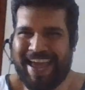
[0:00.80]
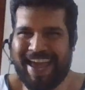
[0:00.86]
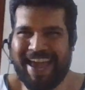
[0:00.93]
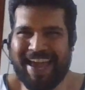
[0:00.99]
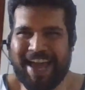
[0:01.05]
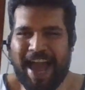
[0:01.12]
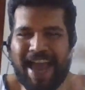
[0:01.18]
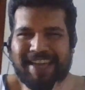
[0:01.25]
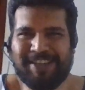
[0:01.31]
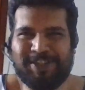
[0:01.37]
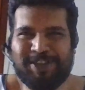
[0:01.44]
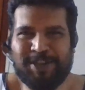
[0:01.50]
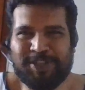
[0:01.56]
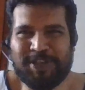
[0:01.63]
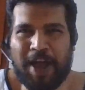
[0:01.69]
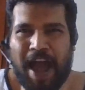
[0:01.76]
Hey guys,
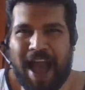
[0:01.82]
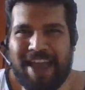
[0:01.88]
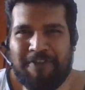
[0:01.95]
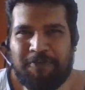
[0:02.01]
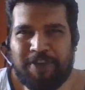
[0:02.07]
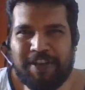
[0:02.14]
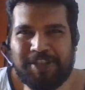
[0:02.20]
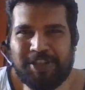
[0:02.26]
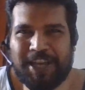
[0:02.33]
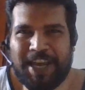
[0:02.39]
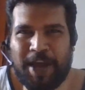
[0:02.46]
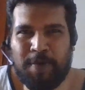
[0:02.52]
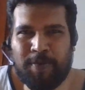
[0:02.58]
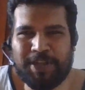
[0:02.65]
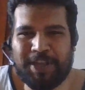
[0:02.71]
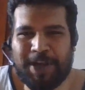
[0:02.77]
this is your High Fist
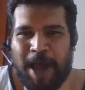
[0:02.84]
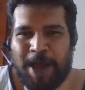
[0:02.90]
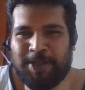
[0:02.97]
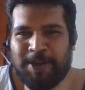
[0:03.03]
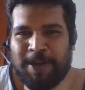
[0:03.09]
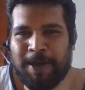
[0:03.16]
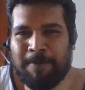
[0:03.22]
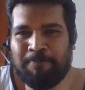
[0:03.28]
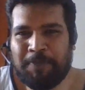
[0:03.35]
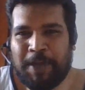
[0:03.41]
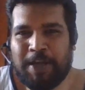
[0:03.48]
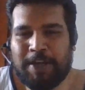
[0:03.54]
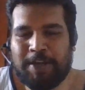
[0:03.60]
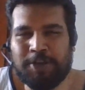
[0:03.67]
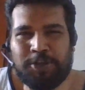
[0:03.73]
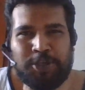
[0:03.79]
here with another
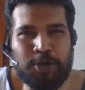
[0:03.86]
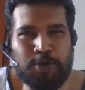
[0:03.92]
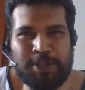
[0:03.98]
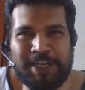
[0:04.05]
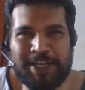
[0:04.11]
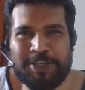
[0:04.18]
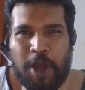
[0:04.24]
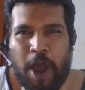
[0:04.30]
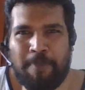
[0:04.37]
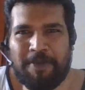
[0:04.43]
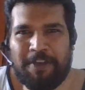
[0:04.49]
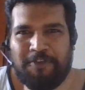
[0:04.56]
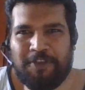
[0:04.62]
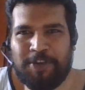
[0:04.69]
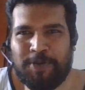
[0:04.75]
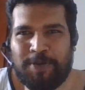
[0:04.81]
juicy
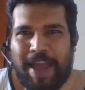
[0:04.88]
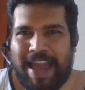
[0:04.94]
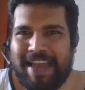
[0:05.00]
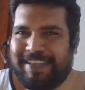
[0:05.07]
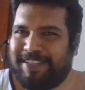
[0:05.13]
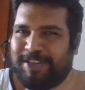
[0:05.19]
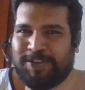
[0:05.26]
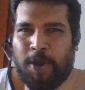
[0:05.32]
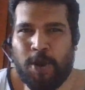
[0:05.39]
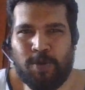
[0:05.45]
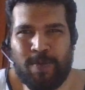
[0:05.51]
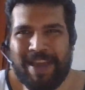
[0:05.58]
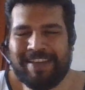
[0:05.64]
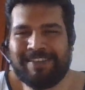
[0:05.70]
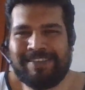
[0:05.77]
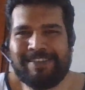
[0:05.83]
topic for you guys. As
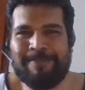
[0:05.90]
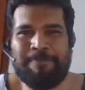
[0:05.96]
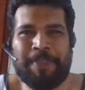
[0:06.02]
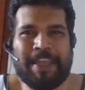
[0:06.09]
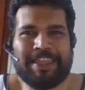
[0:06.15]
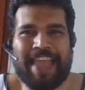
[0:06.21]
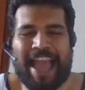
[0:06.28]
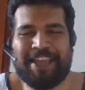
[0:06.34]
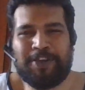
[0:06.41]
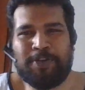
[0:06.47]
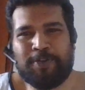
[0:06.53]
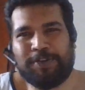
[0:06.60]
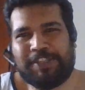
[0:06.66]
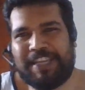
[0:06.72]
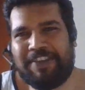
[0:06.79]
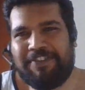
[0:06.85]
always, thank you
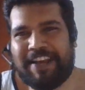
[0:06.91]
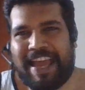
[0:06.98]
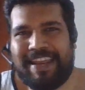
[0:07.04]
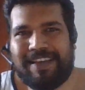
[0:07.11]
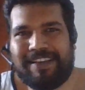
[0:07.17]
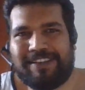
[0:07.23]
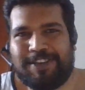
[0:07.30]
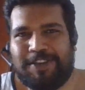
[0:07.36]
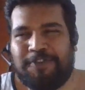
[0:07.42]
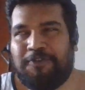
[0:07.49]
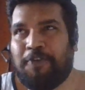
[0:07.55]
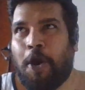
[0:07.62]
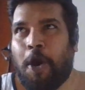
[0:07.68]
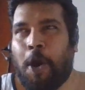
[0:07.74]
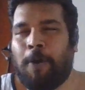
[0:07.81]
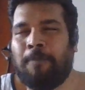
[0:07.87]
to Steven Erikson
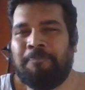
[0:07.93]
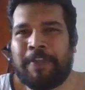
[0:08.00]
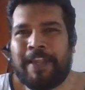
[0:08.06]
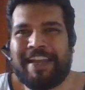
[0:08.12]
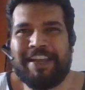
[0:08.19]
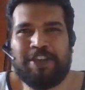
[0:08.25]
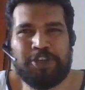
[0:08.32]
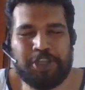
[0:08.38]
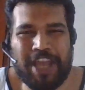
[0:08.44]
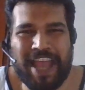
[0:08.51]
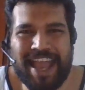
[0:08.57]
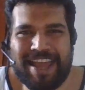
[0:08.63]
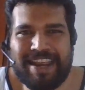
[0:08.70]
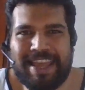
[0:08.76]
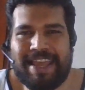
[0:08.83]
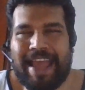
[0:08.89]
for
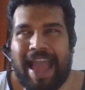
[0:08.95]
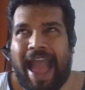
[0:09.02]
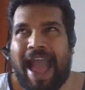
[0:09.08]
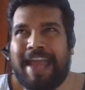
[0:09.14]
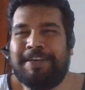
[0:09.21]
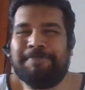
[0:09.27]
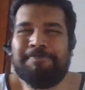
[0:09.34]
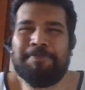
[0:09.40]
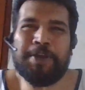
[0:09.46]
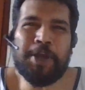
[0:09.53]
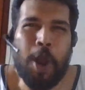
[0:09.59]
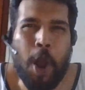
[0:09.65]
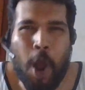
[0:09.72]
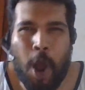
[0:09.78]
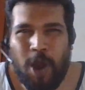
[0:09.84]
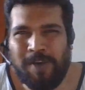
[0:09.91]
sharing and
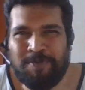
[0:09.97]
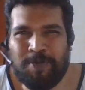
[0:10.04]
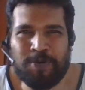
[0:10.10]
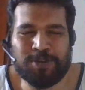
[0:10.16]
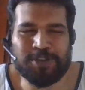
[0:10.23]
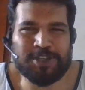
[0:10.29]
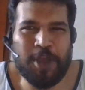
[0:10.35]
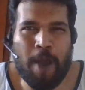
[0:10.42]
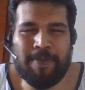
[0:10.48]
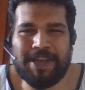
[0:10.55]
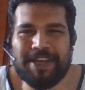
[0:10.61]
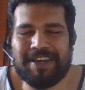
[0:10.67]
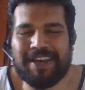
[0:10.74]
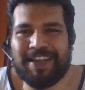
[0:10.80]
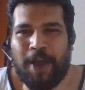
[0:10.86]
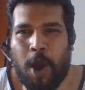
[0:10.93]
almost
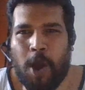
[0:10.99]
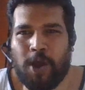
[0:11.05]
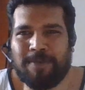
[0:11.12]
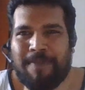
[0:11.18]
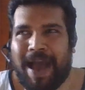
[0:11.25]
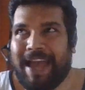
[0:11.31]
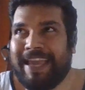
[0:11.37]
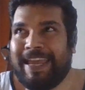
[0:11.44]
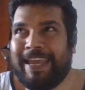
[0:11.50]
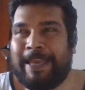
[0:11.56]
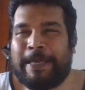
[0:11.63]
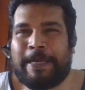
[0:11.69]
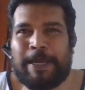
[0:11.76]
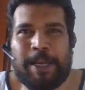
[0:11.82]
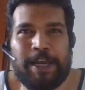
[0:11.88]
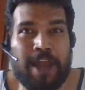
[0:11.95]
commenting on my
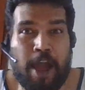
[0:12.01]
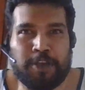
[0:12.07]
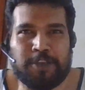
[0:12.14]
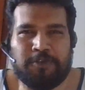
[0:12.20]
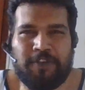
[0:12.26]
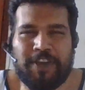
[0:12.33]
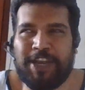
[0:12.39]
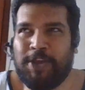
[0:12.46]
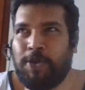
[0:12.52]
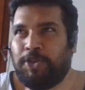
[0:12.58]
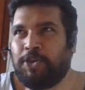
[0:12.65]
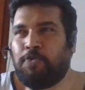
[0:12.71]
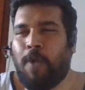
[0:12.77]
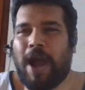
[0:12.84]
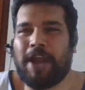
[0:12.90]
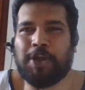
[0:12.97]
last video,
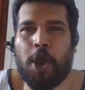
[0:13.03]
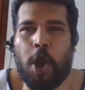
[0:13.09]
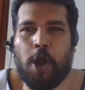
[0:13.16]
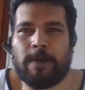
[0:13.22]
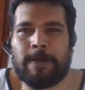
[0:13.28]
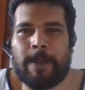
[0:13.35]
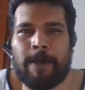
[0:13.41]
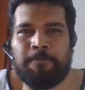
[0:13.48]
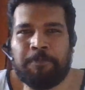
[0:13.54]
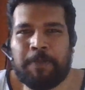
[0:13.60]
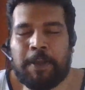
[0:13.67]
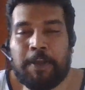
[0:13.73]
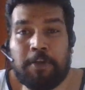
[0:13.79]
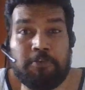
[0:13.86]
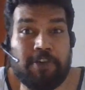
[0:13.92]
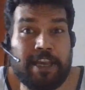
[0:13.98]
the one on uh,
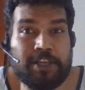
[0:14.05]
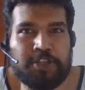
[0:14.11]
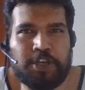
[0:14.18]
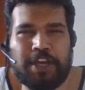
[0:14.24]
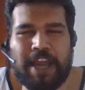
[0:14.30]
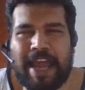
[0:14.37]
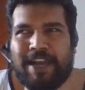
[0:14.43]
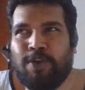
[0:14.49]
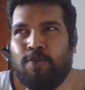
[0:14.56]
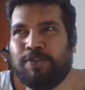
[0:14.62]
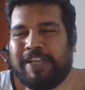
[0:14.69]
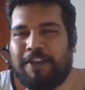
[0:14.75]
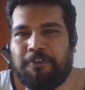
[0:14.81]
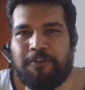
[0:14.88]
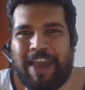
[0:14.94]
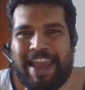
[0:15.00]
religion and
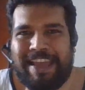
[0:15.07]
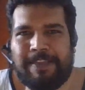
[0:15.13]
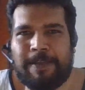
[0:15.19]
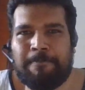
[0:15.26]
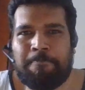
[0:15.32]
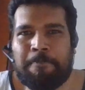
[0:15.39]
losing faith.